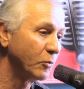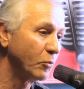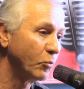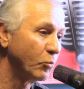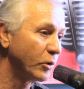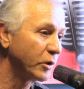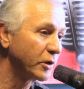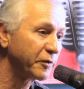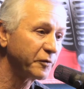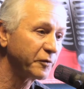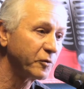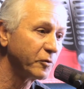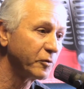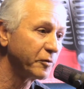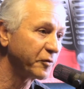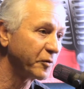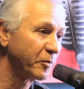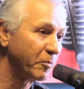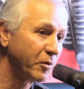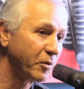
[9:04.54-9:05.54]
wonderful
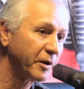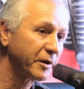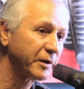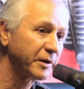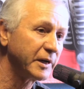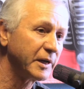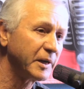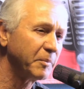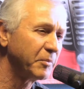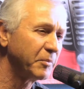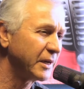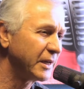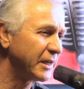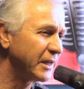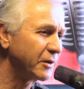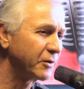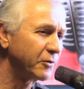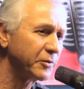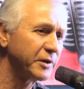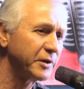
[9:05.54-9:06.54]
for marketing, but
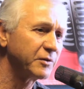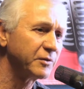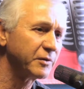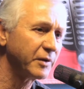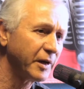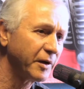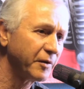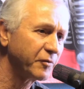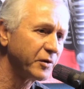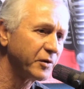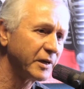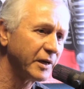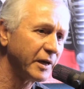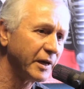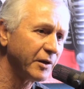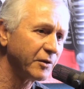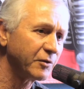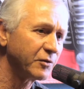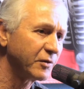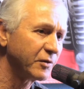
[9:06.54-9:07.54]
he greets every
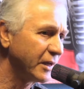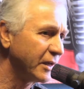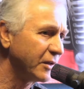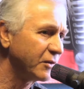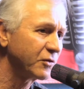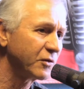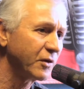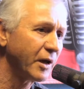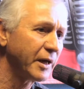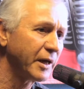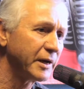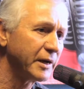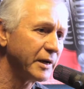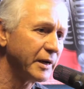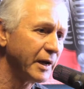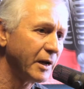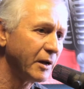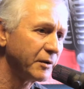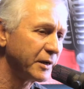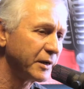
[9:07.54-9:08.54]
guest inside
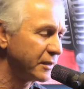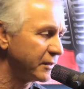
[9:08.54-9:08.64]
and out.